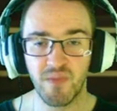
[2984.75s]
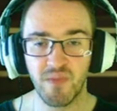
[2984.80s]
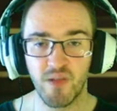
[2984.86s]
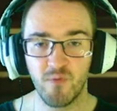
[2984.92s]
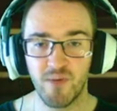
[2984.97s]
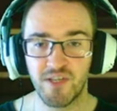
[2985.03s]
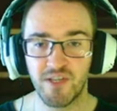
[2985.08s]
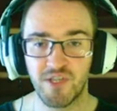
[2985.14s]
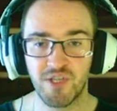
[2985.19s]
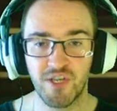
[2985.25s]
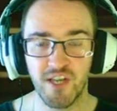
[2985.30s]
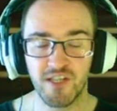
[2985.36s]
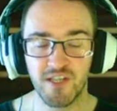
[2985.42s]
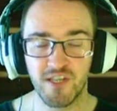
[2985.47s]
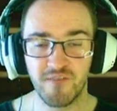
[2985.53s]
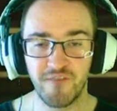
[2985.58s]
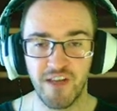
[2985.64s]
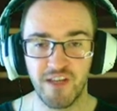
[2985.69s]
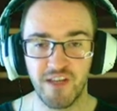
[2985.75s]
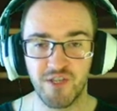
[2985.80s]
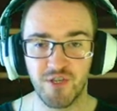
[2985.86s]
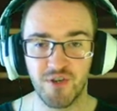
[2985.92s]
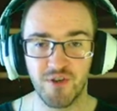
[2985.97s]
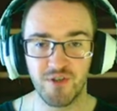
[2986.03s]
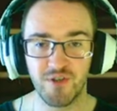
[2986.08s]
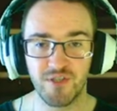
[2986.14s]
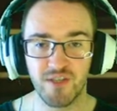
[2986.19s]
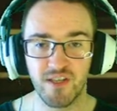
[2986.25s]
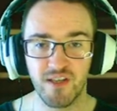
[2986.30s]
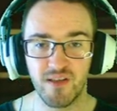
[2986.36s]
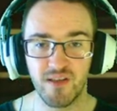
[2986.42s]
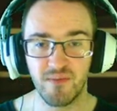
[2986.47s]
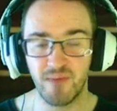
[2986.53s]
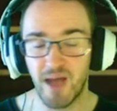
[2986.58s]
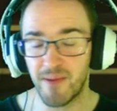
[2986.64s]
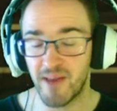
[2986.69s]
which just features.
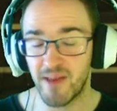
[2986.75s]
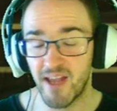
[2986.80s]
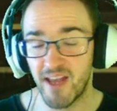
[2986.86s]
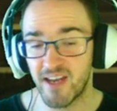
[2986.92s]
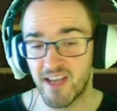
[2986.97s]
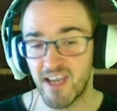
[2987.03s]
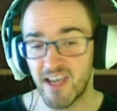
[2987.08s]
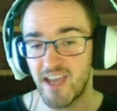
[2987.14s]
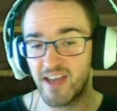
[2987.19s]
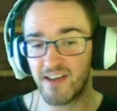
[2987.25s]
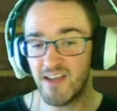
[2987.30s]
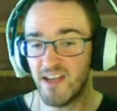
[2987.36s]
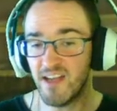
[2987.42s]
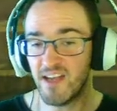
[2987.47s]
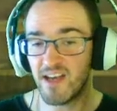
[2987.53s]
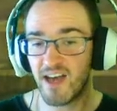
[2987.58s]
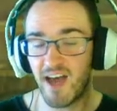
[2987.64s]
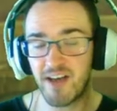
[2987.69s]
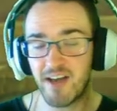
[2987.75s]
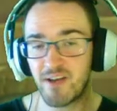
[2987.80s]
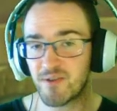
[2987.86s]
Uh, and again, I know